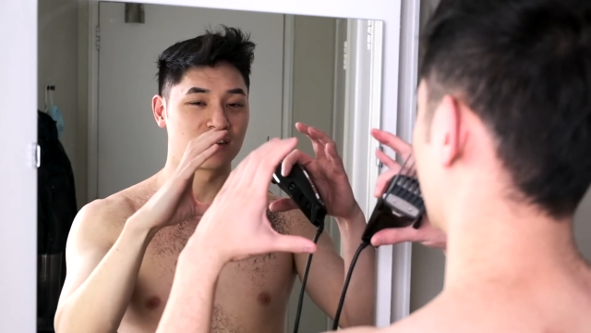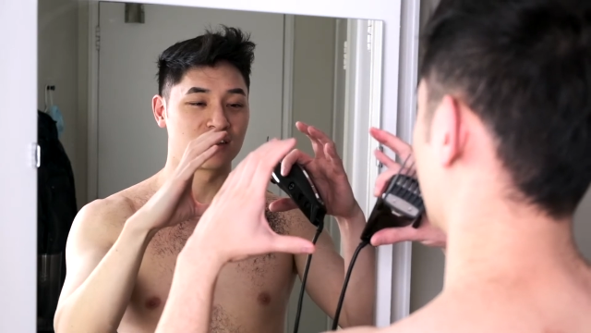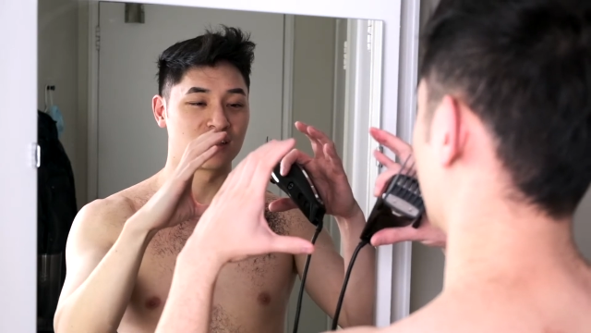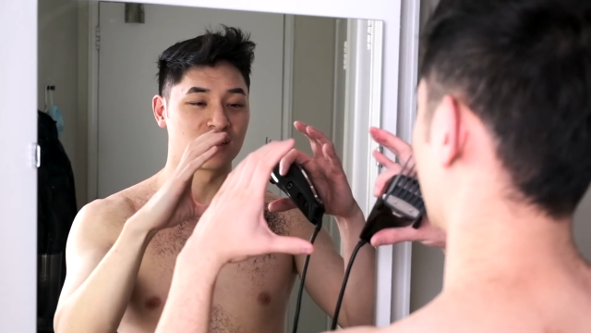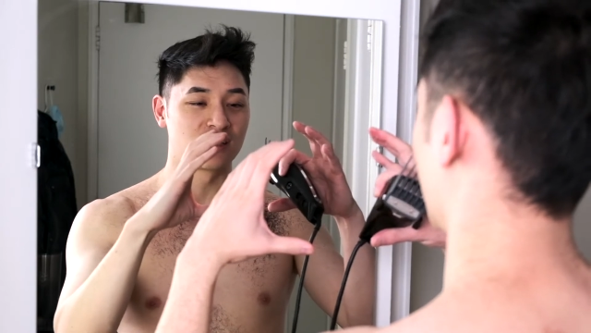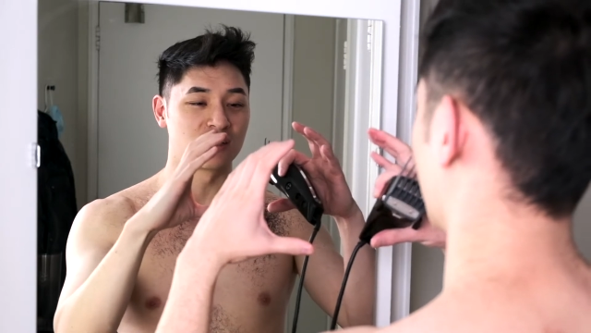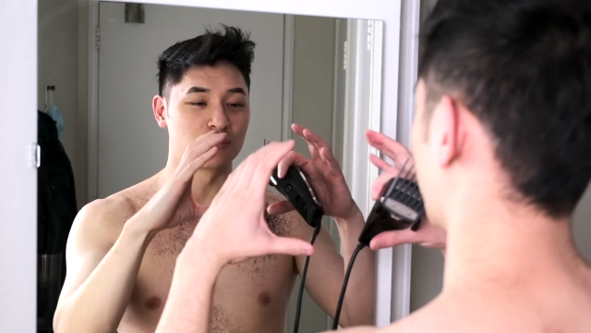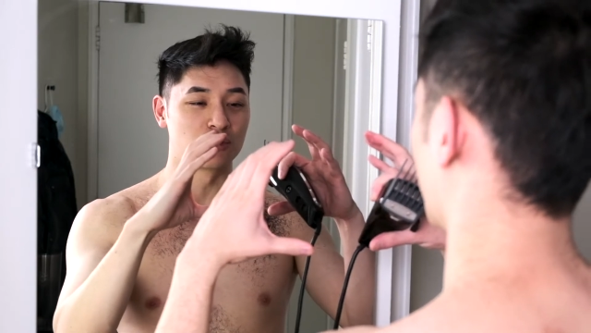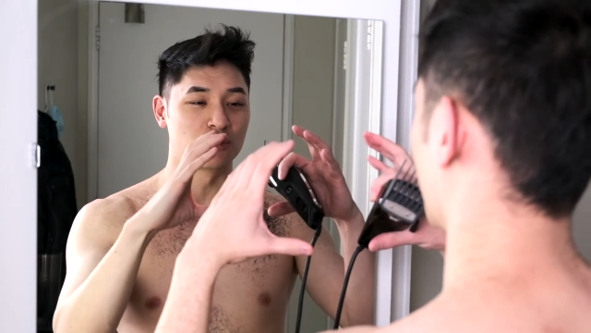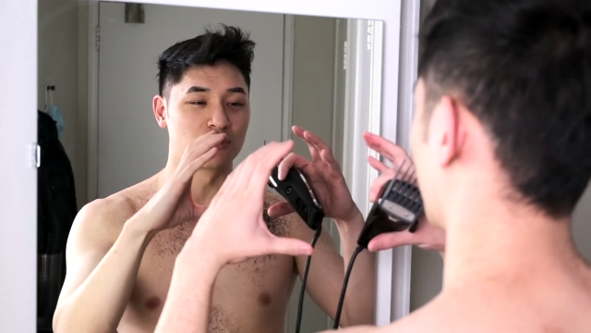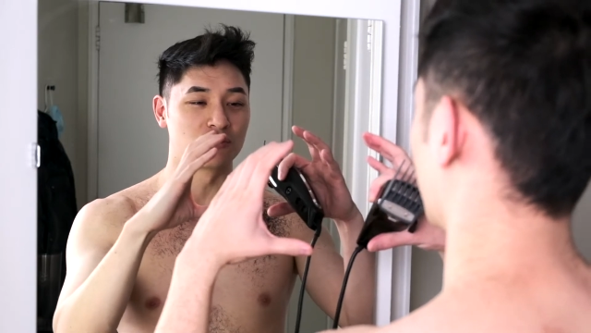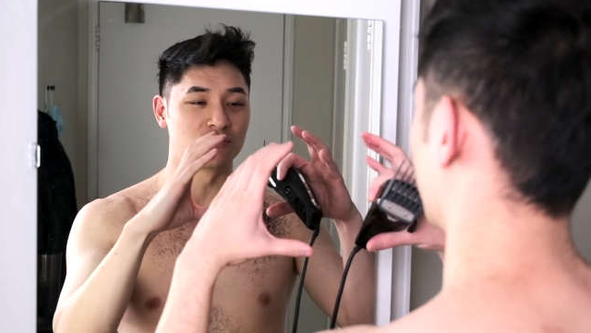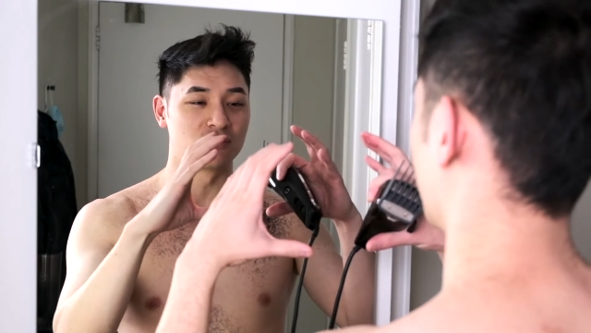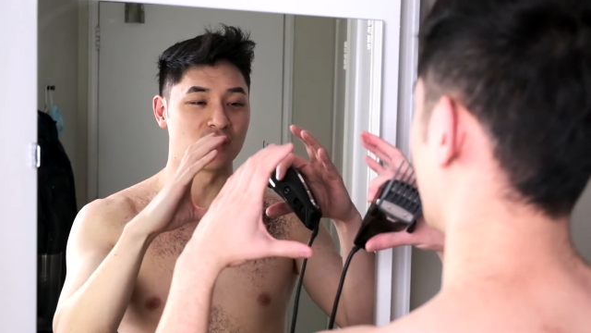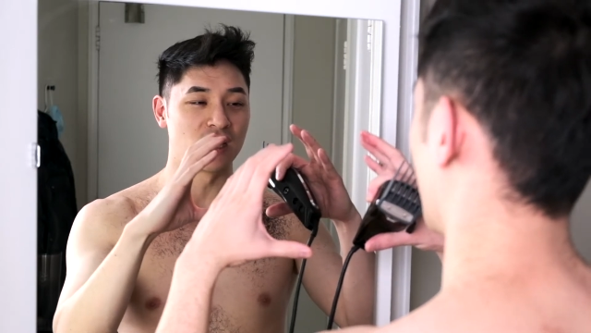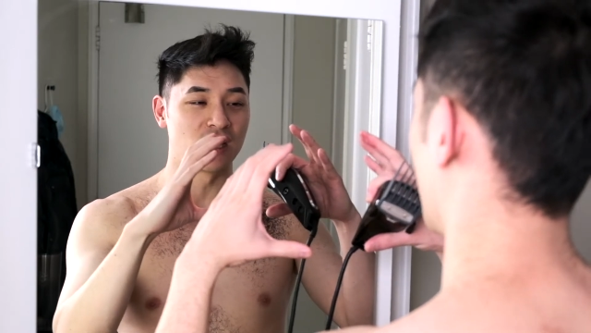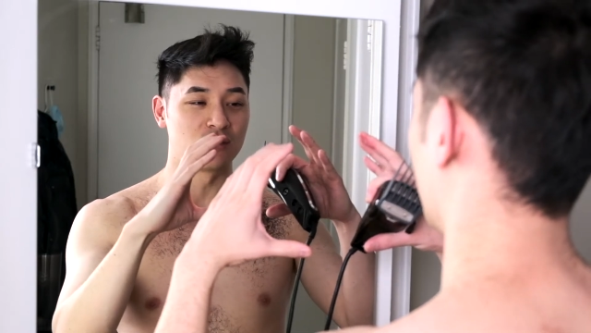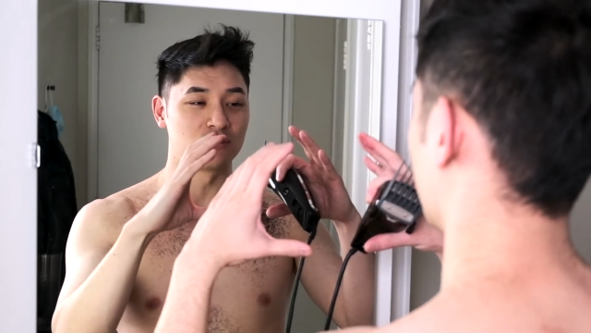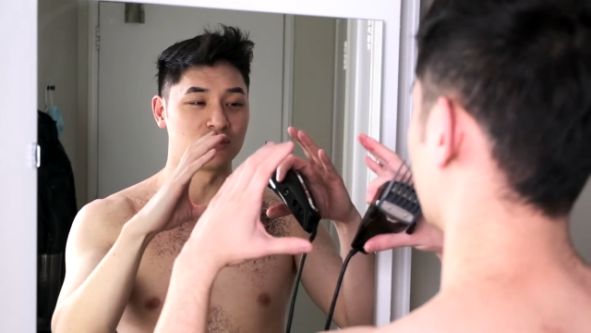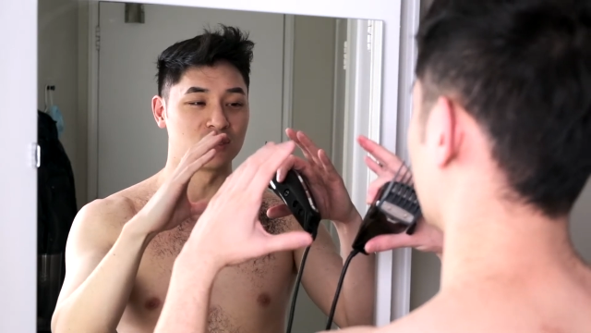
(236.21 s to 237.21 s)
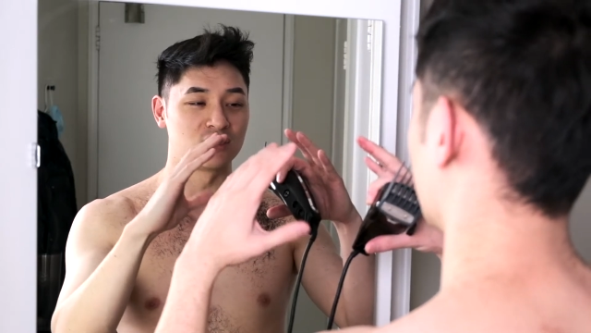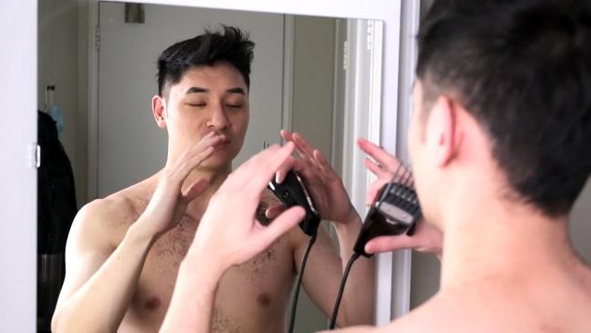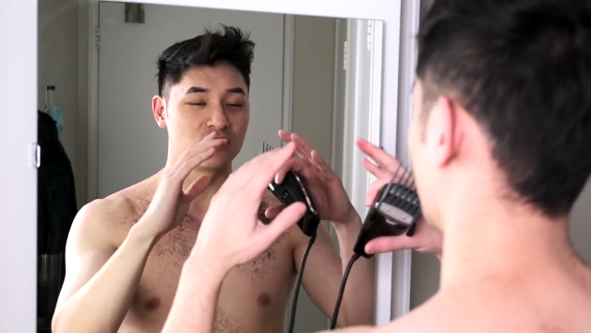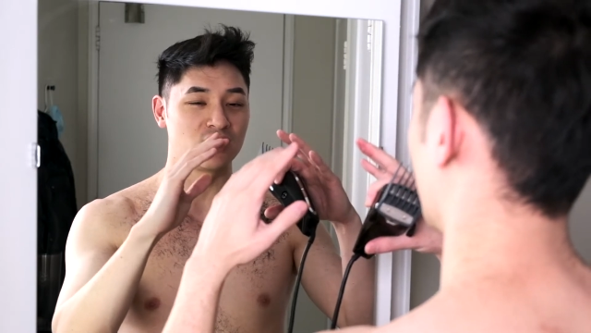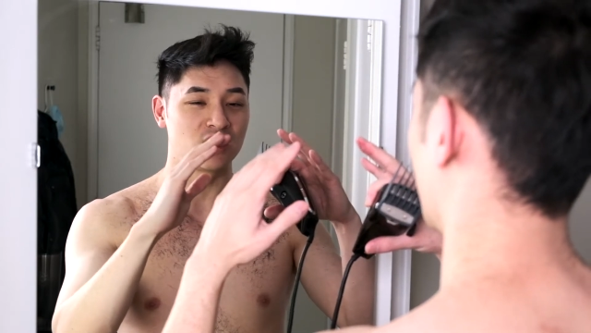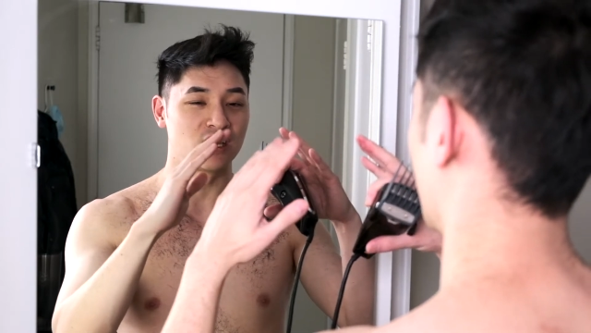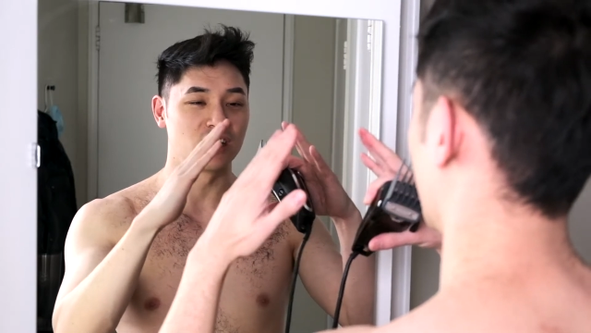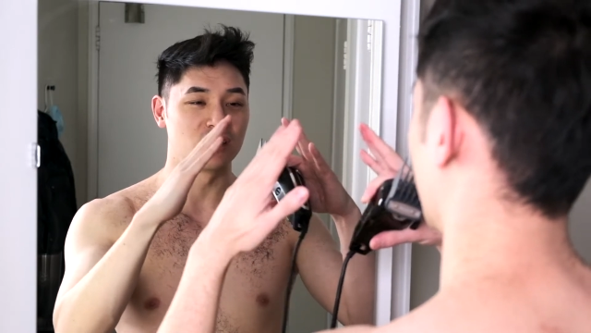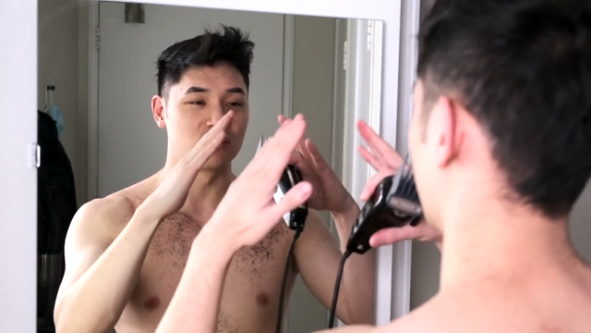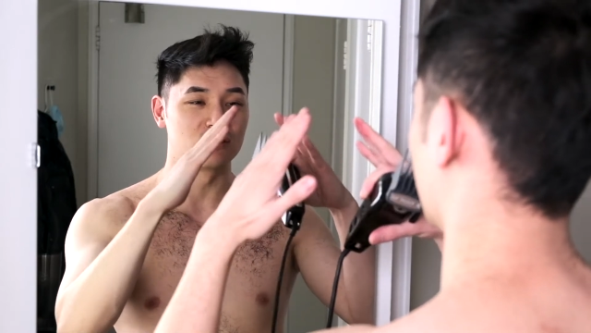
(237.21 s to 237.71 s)
getting more round and your
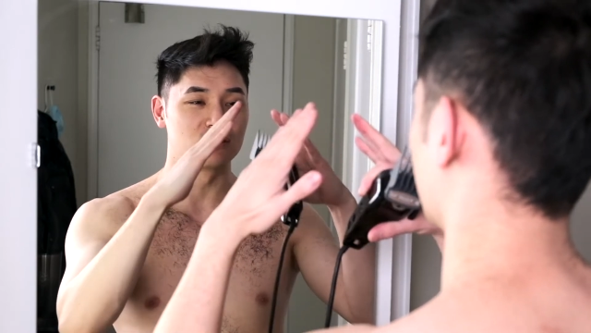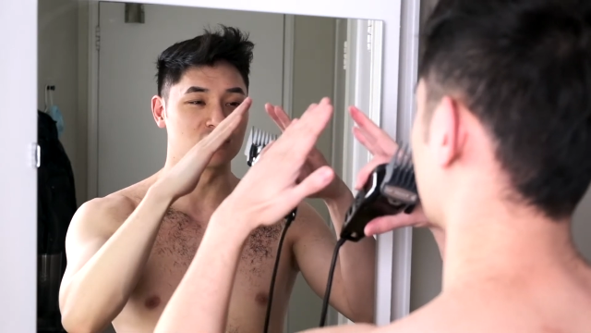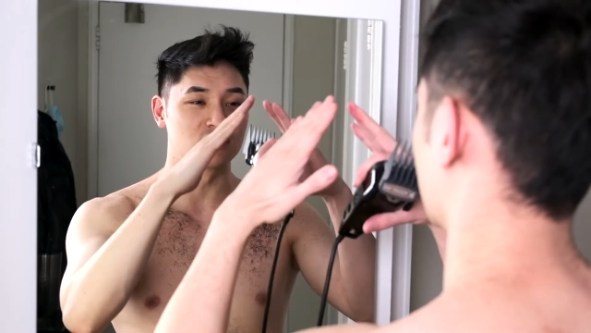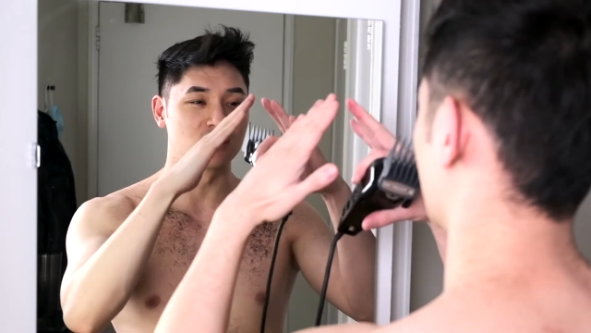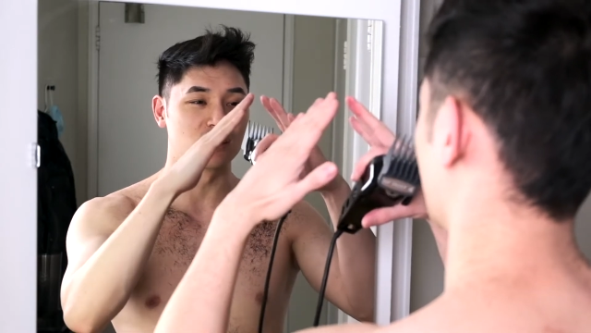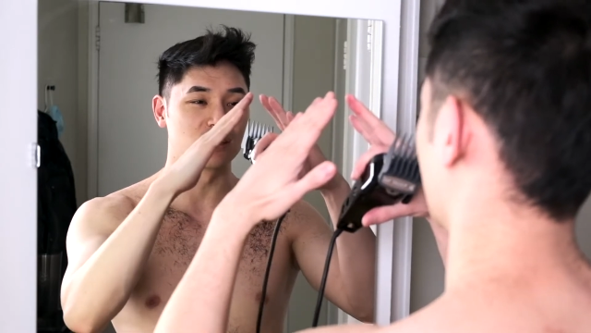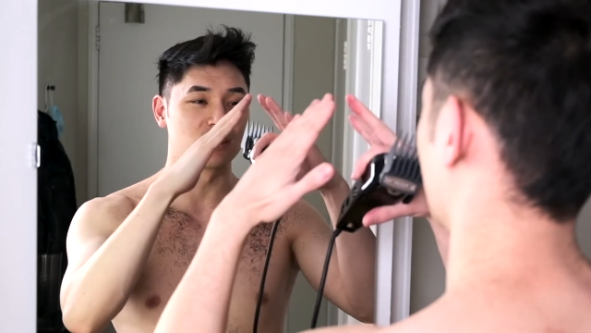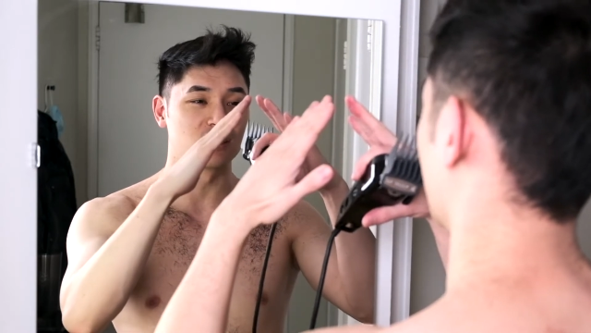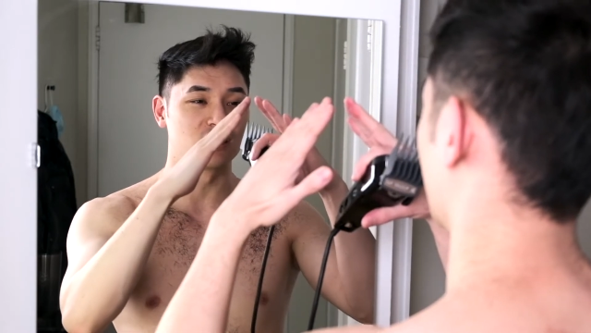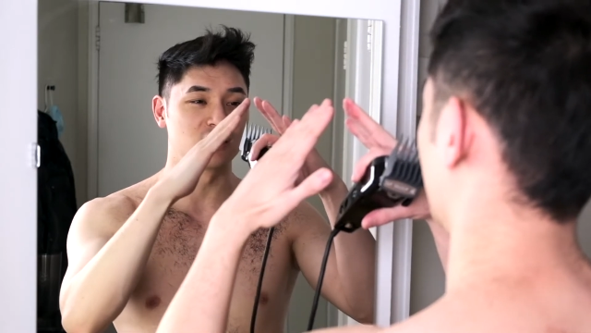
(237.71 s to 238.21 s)
hair is like